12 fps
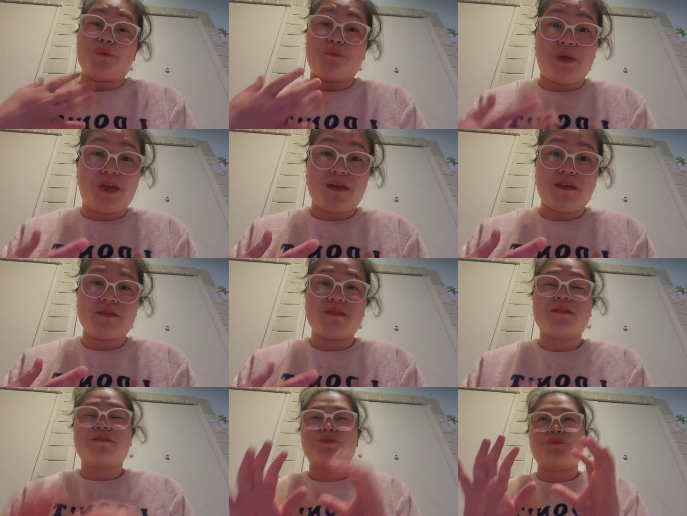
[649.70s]
weak
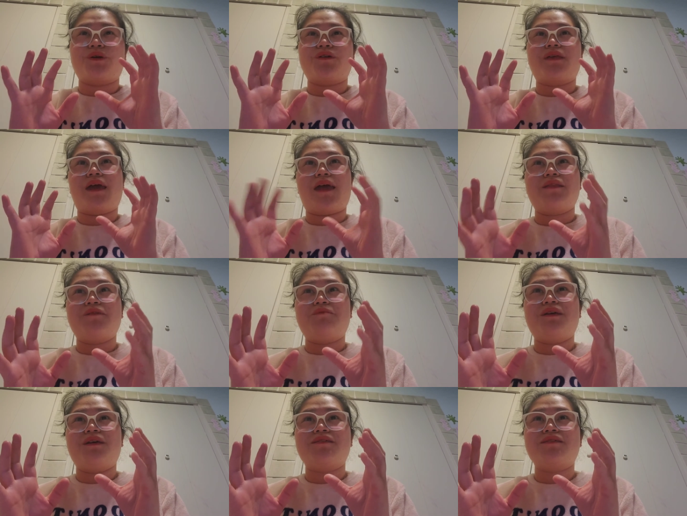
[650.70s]
that is where the
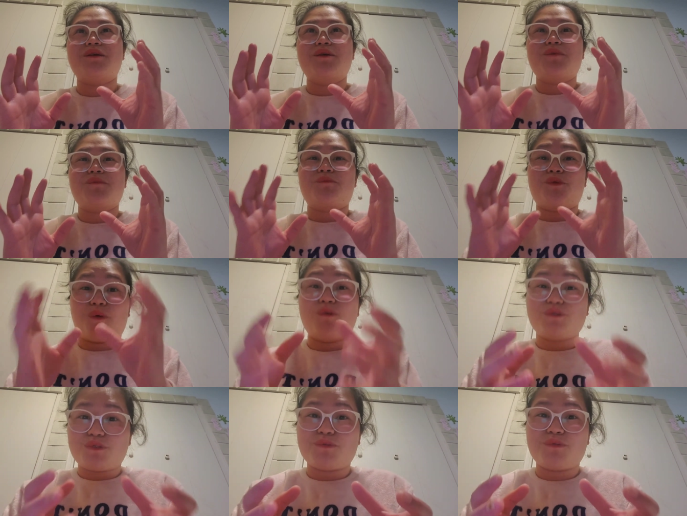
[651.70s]
enemy is prone
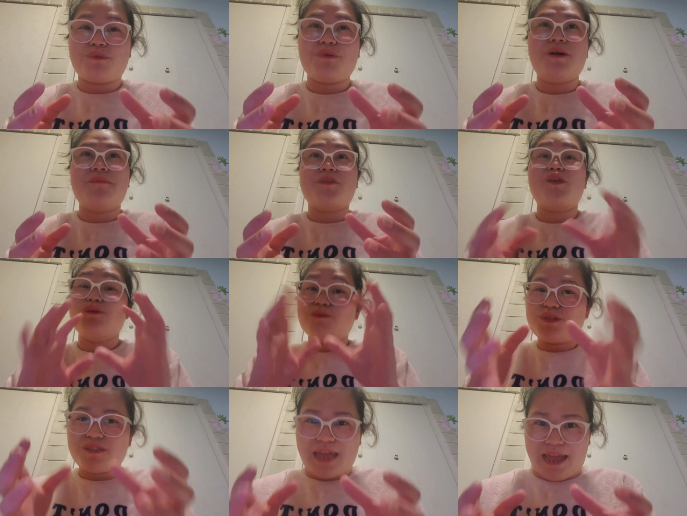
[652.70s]
to
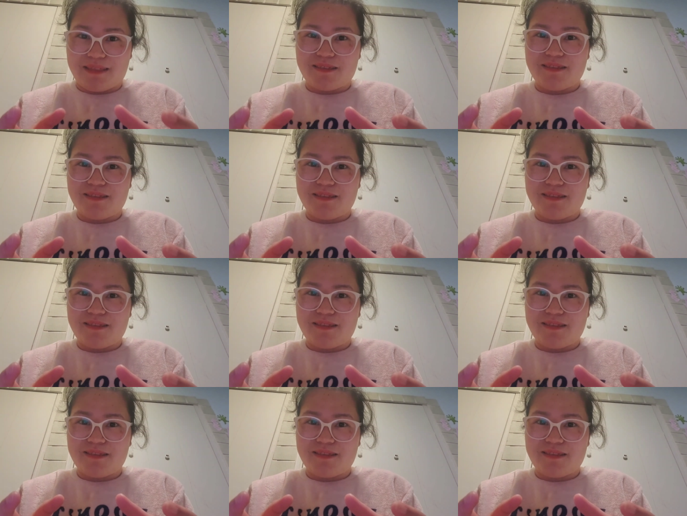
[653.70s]
use that